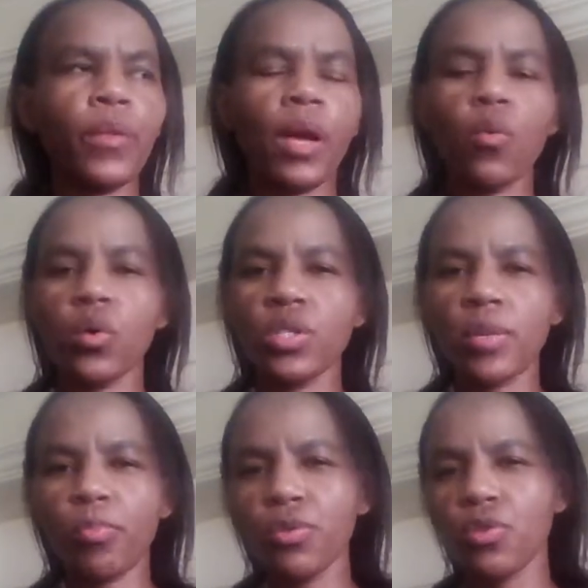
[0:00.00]
I was
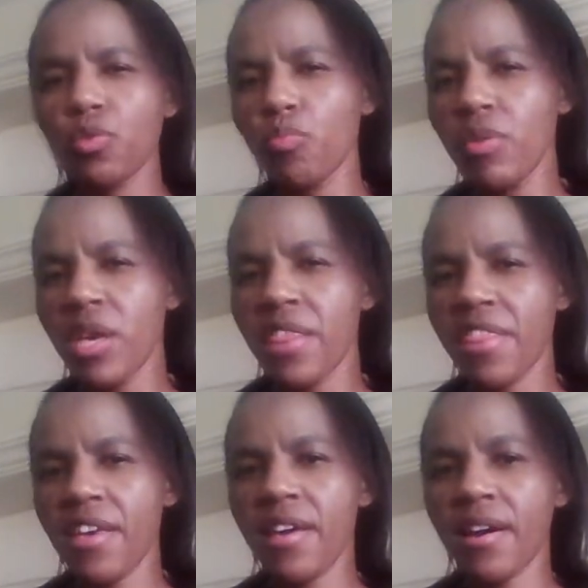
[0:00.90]
supposed to be
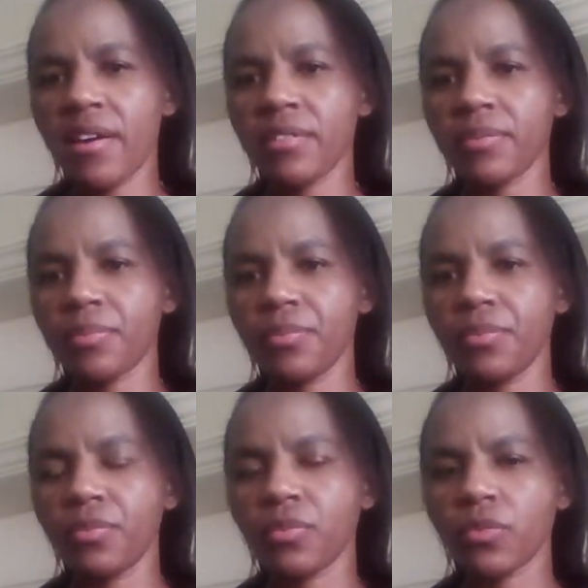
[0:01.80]
there
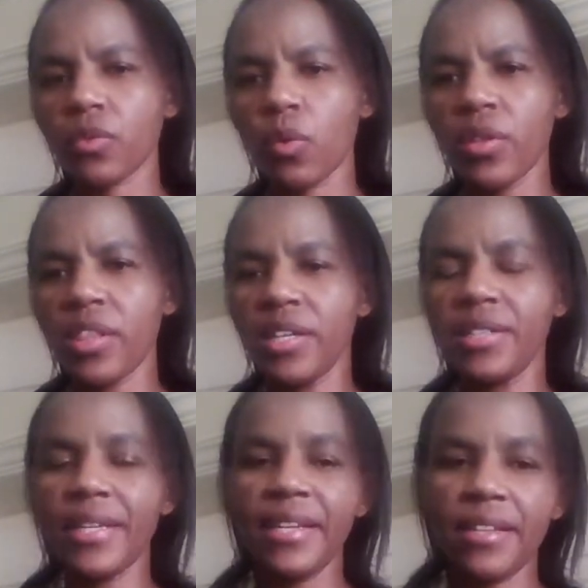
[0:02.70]
when the
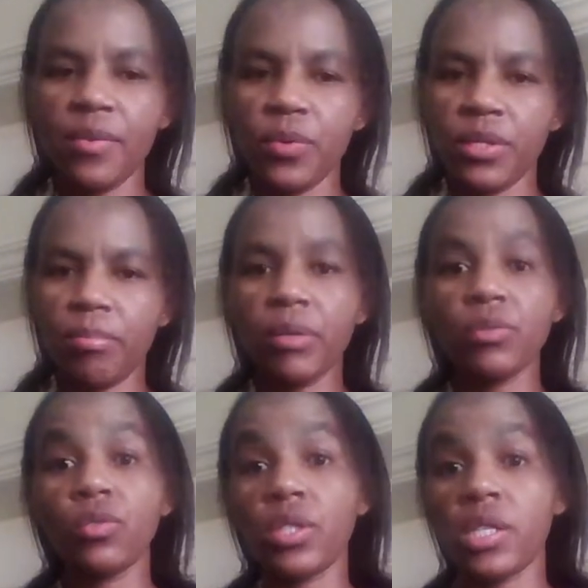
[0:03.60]
death was about
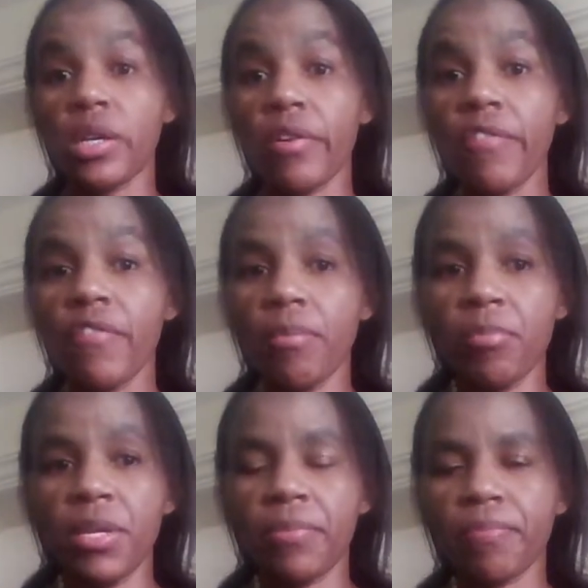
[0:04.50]
to take over me.